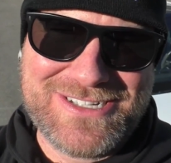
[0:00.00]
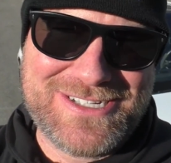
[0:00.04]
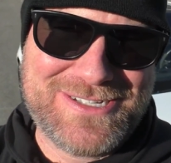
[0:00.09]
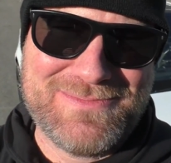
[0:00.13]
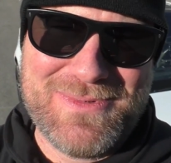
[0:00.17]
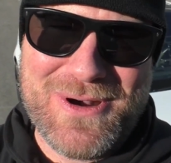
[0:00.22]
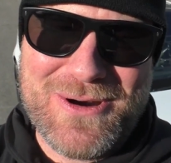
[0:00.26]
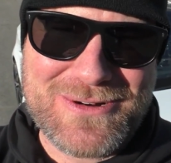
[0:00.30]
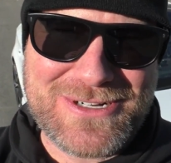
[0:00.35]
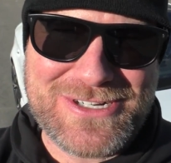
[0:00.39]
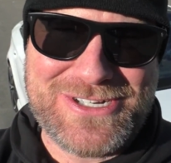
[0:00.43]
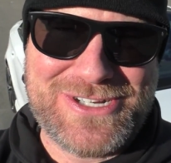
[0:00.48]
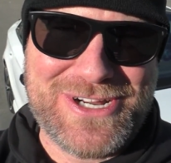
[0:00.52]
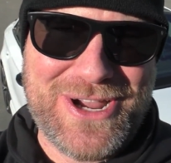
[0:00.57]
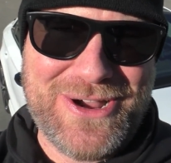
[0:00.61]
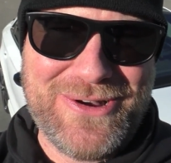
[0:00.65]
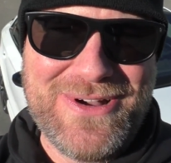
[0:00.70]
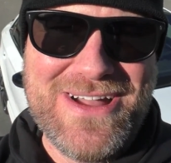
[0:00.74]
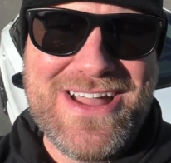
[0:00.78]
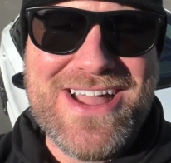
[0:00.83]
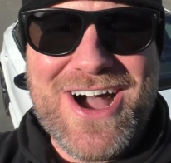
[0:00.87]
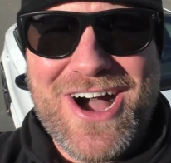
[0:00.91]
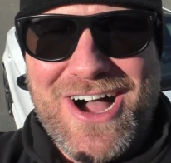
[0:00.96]
smoke
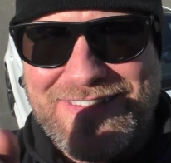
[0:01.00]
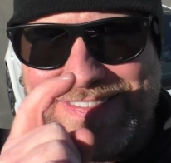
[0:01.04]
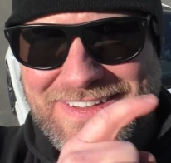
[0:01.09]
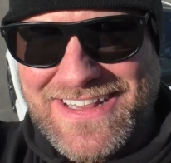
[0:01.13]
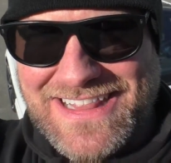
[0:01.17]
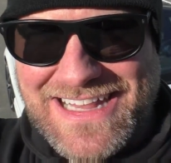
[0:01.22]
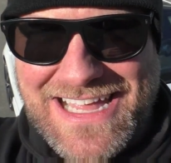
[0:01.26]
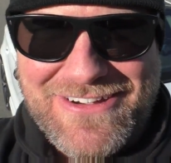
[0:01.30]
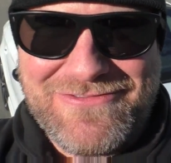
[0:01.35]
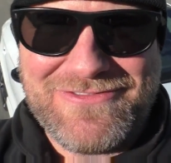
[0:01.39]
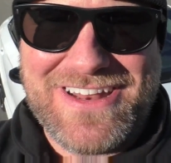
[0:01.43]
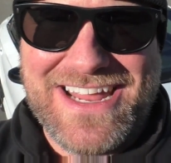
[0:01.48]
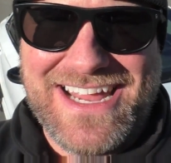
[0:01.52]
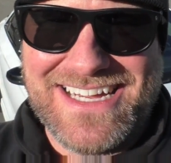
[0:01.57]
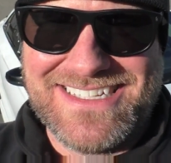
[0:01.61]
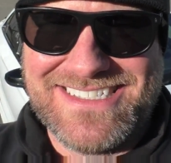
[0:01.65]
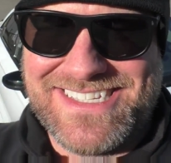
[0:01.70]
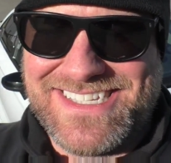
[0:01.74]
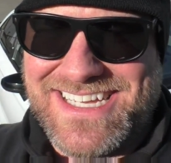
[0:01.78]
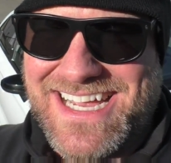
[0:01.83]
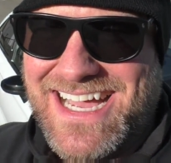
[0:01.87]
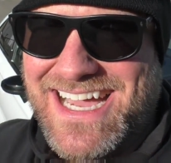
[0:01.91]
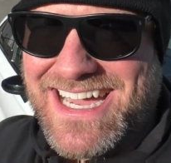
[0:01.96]
show on the left hand
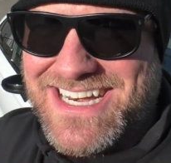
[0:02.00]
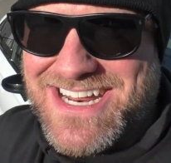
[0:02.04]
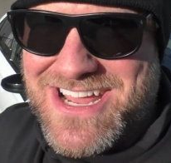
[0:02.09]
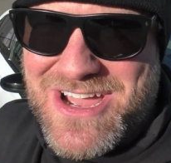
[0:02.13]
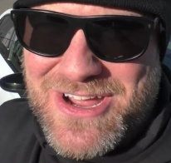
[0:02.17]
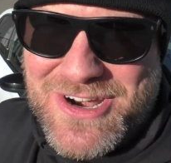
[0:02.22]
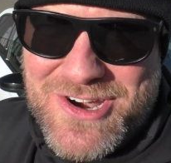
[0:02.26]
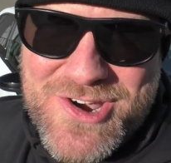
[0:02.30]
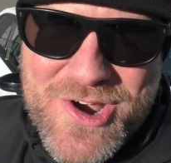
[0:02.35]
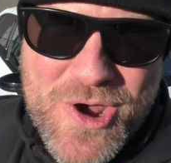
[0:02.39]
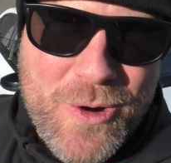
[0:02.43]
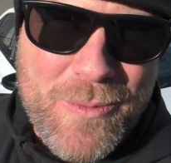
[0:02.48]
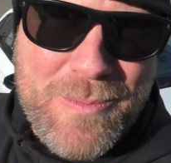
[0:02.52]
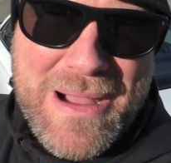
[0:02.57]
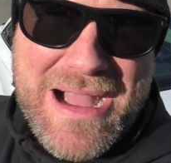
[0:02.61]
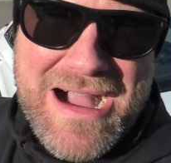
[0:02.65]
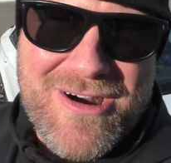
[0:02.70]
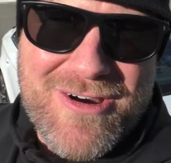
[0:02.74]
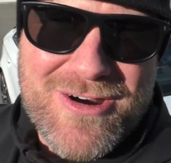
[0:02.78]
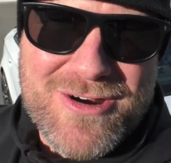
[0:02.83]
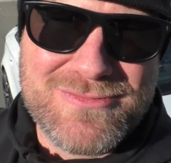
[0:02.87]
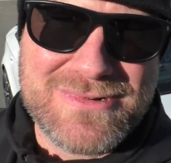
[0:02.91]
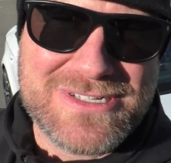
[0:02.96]
side. No
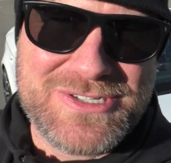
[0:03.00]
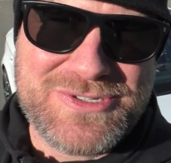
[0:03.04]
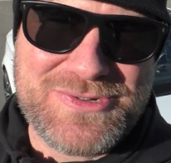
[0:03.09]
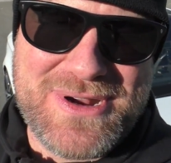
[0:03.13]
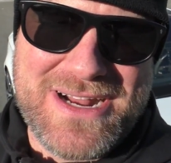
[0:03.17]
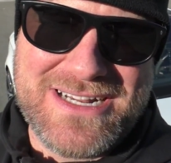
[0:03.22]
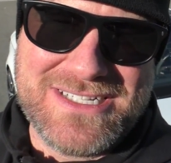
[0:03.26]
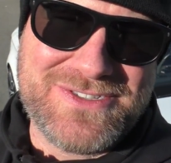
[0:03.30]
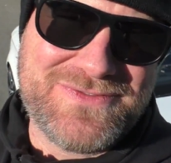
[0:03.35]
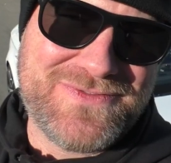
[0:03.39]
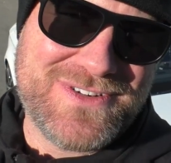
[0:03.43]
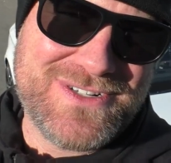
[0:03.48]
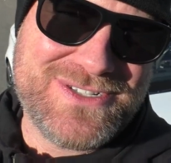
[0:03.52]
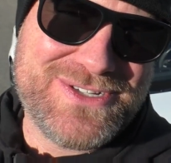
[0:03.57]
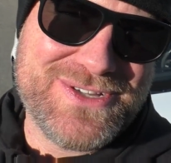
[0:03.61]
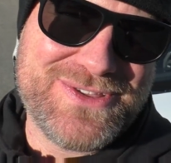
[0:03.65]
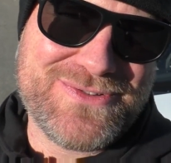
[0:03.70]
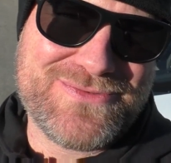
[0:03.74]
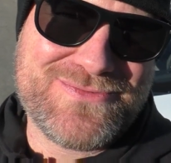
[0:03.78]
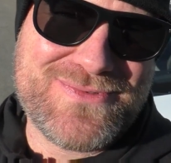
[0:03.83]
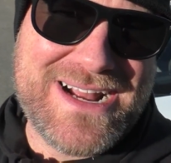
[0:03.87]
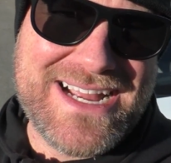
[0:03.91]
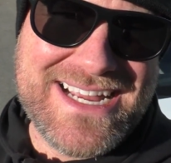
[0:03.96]
power was transferred to
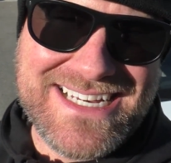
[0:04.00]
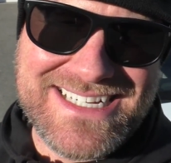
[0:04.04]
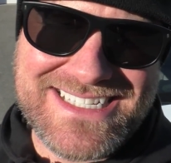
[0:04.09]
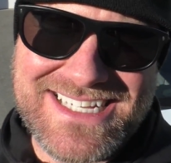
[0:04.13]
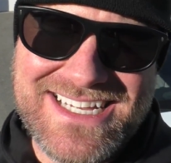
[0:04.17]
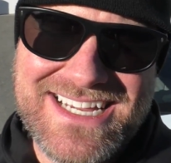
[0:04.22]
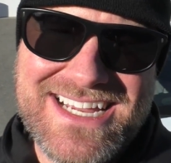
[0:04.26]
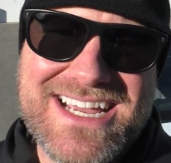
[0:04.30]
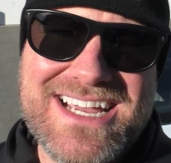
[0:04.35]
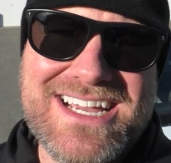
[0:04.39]
the right.